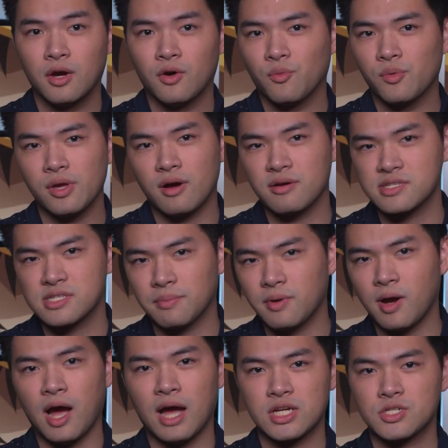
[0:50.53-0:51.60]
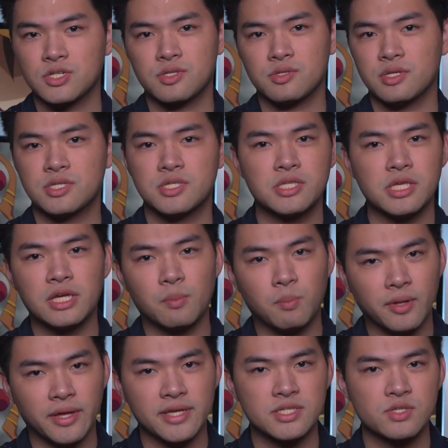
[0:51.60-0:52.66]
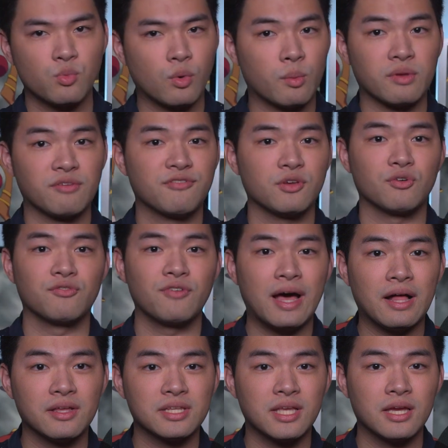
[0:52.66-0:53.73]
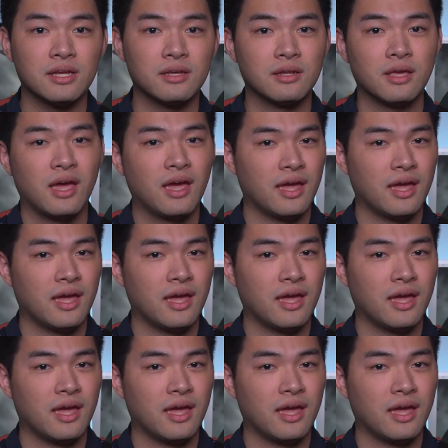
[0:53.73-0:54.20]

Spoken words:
We all subconsciously seek a place where we feel validated